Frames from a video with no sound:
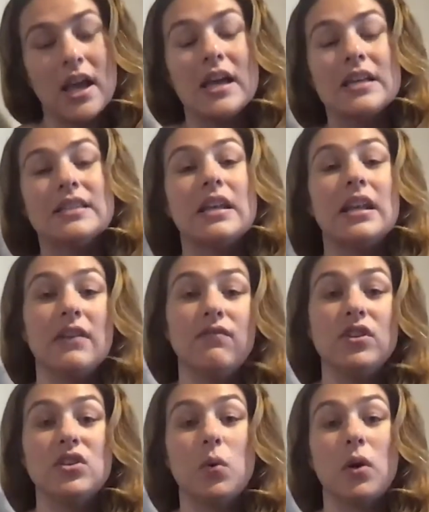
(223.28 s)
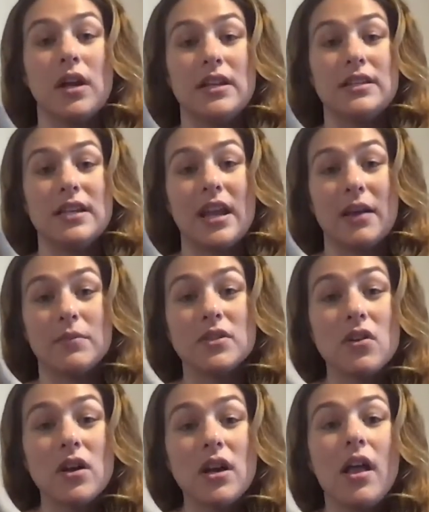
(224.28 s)
send inventory into
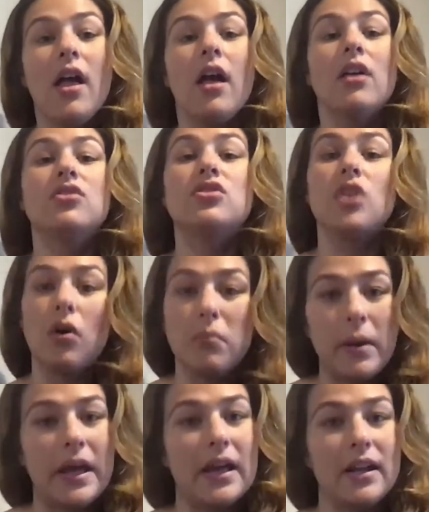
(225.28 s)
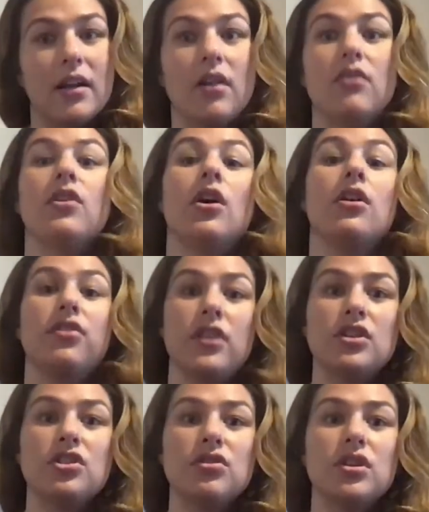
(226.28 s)
Amazon, don't panic. There are
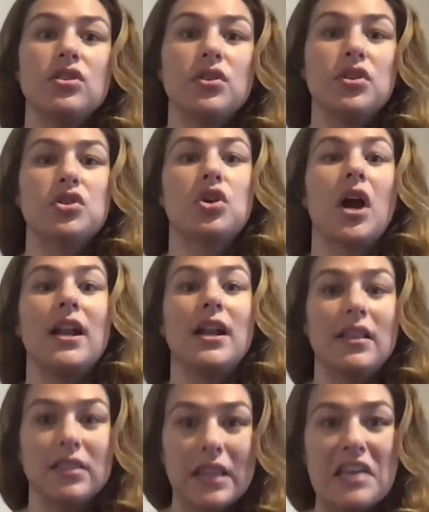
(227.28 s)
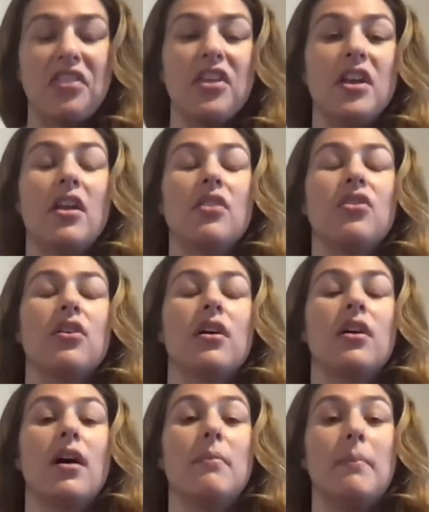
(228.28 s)
things you can do to try to lengthen
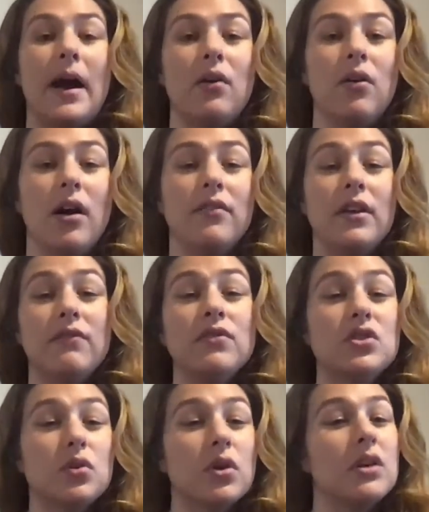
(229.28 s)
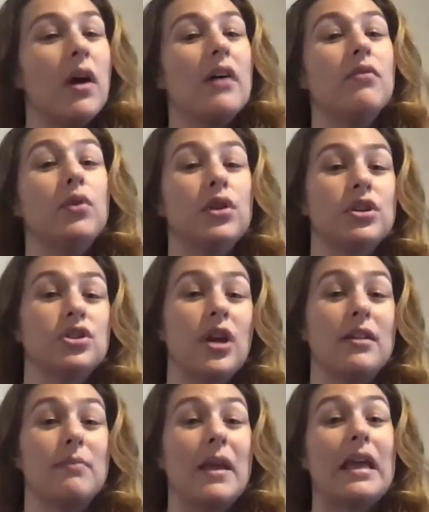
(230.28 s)
the amount of inventory you have, really try
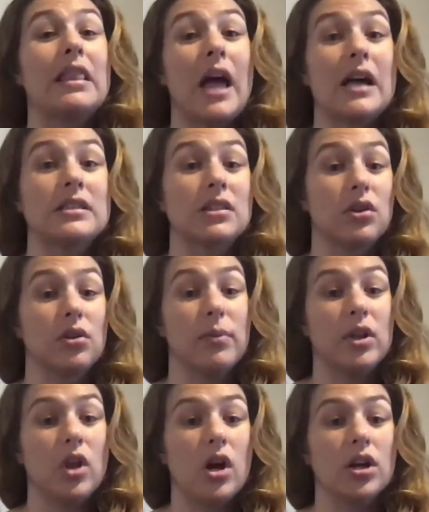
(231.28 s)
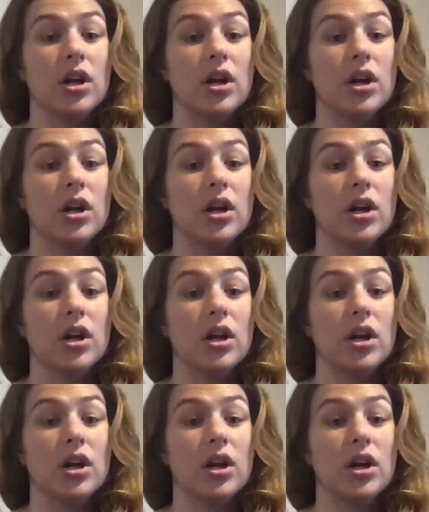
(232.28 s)
to make it last a little bit longer.